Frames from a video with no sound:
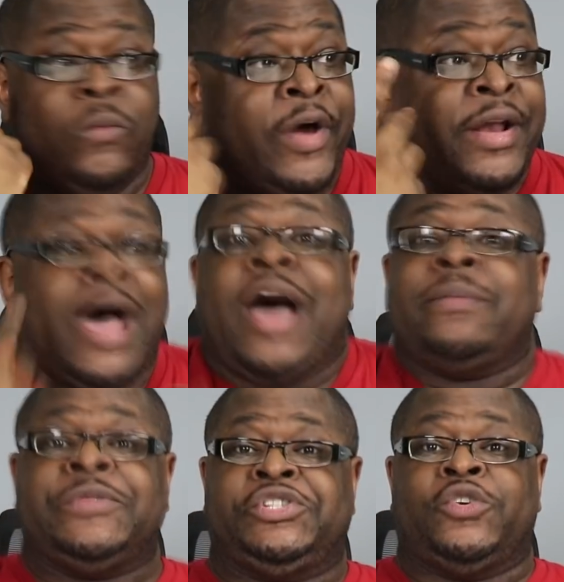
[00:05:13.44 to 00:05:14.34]
One
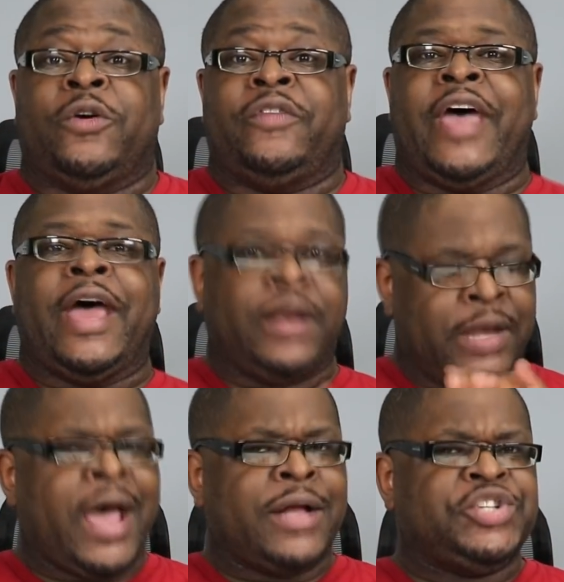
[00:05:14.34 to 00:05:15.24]
I'm sure that
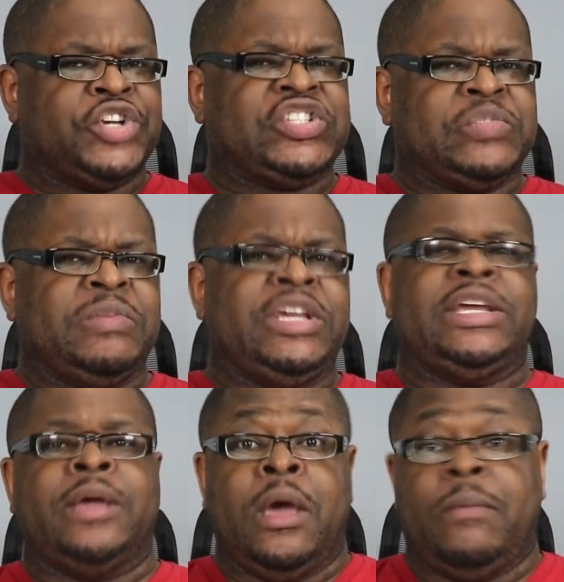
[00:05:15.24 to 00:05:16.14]
not just me,